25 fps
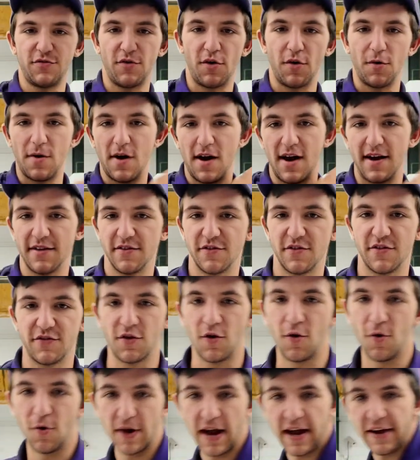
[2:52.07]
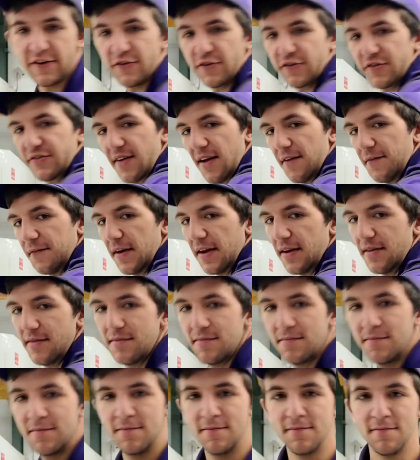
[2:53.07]
throw on just to hold extra stuff in.
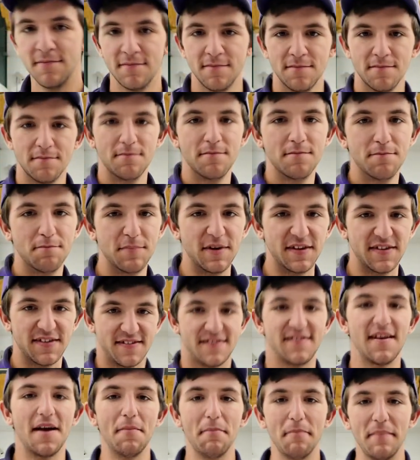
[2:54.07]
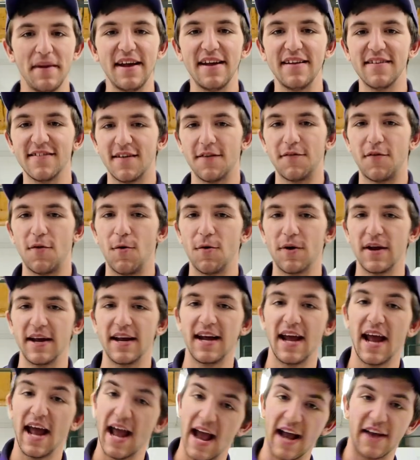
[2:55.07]
But some means of
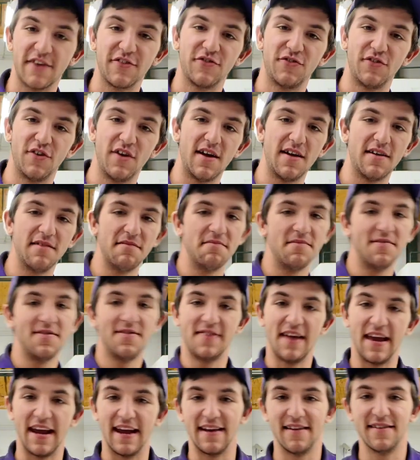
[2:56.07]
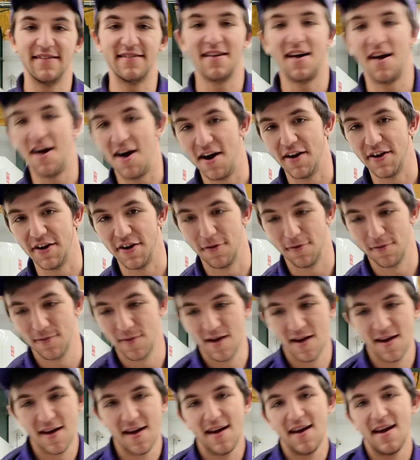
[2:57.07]
holding extra things on you.
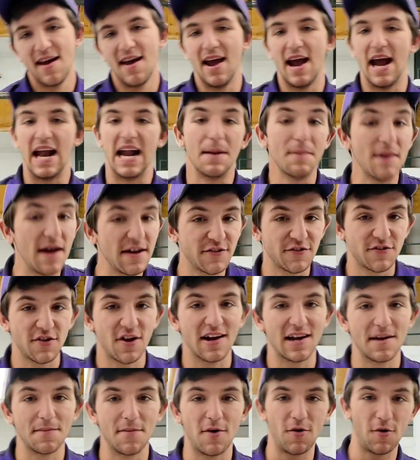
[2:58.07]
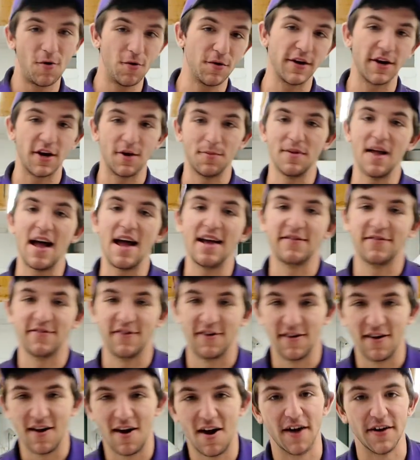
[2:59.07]
And I'm not just talking about holding your
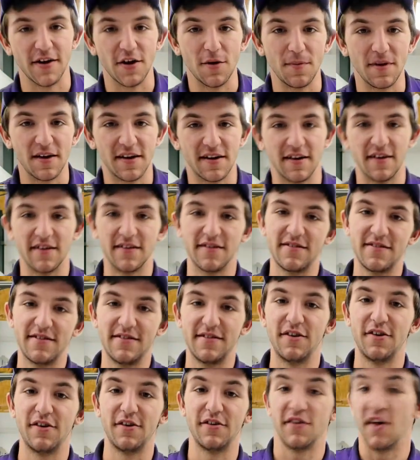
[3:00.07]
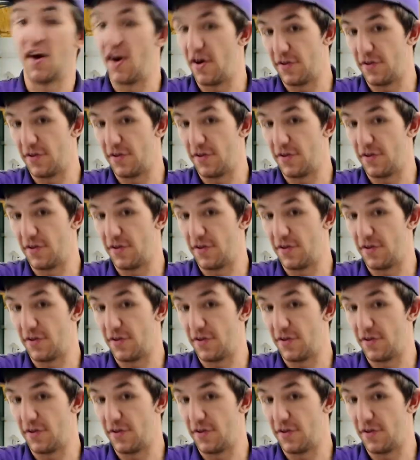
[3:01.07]
blaster on you, because there's